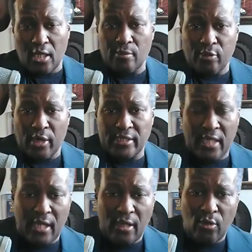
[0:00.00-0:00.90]
up right
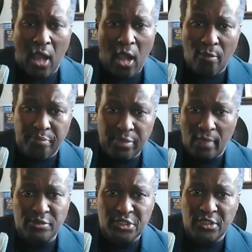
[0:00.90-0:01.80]
now. I'll
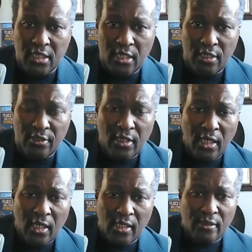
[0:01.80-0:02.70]
publish it here
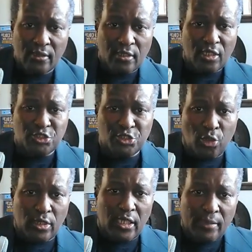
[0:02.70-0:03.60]
uh,
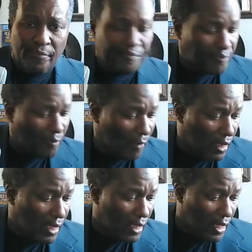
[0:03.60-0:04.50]
shortly.
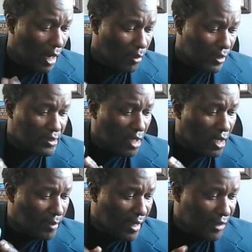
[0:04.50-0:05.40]
I want to talk
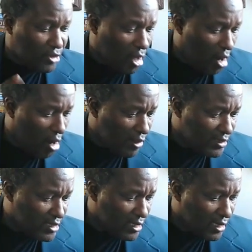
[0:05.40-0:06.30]
about the
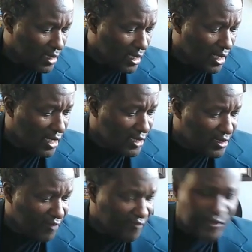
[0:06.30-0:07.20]
art and the
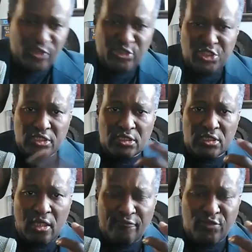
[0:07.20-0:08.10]
convergence
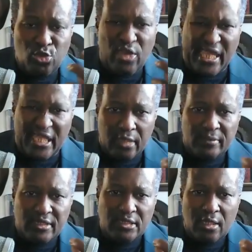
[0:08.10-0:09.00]
of two
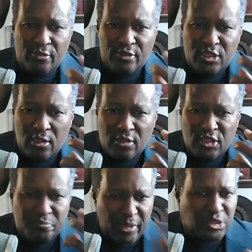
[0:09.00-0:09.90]
elements that are
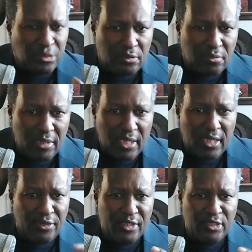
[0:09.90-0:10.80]
special to me
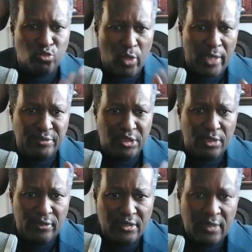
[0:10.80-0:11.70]
in this web
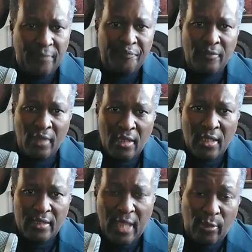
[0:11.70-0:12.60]
series.
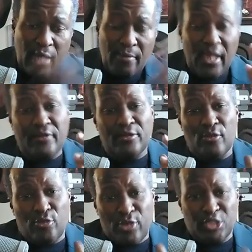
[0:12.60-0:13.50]
Now, when I made the
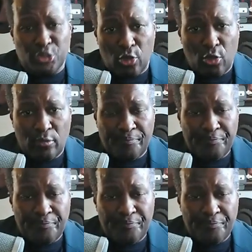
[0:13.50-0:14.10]
original